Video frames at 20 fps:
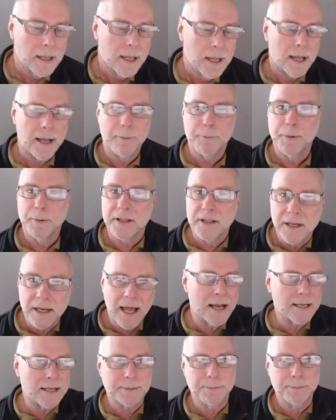Uh, but at the
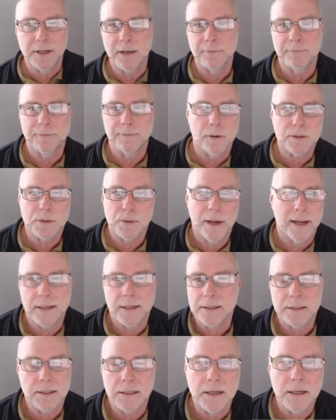last minute,
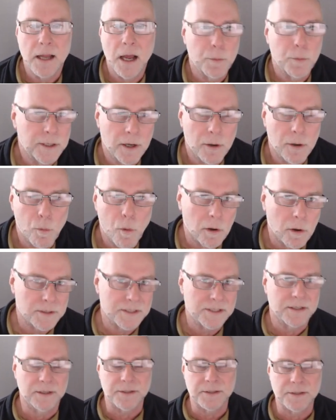Volkswagen said, no, we don't
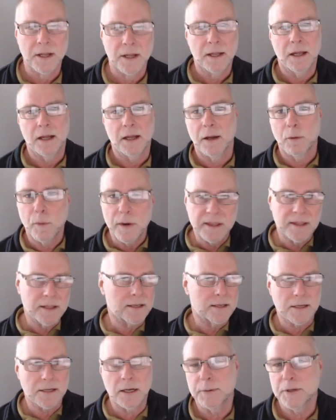want it. Uh, we
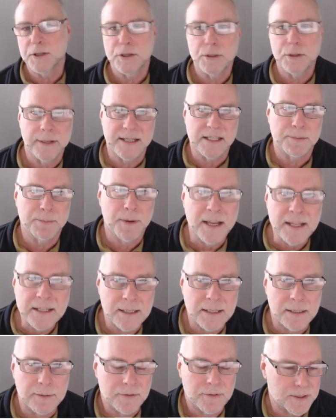think it's going to be too
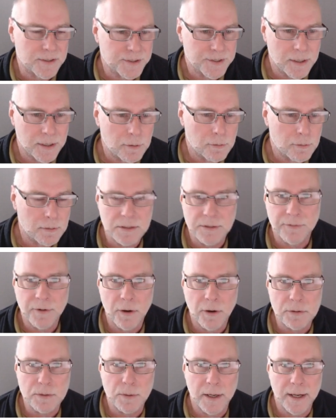expensive to sell as a
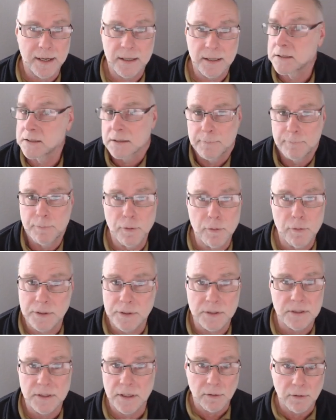Volkswagen. So
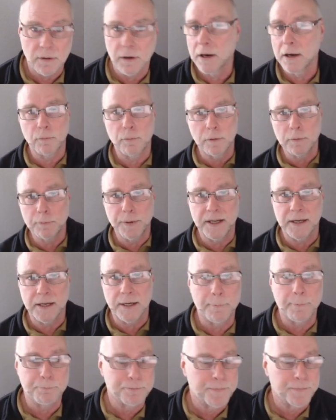Porsche said, all right, we'll pick it
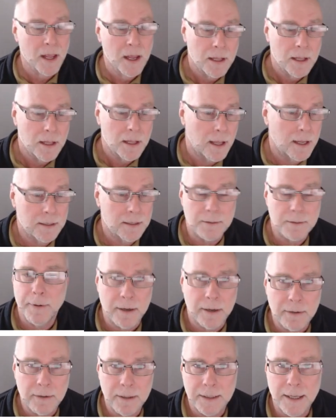up. And
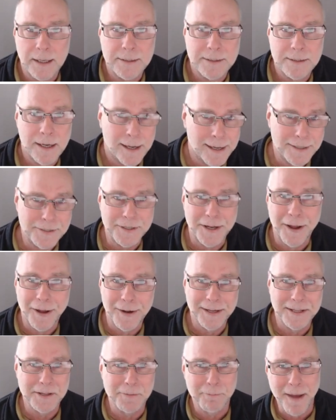apparently they changed
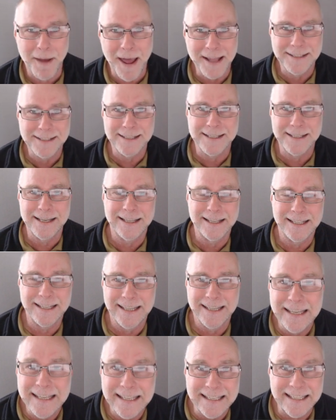only the badges and the
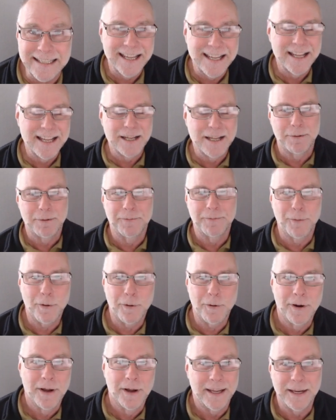key
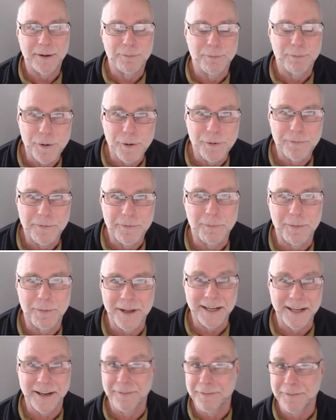before it moved from
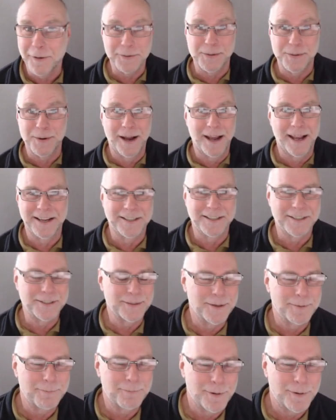being a Volkswagen
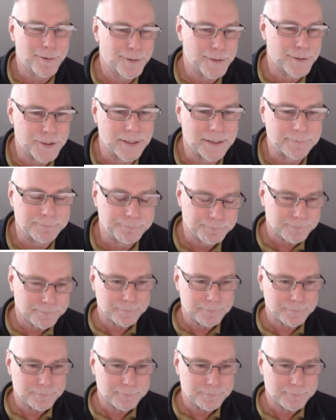to a Porsche.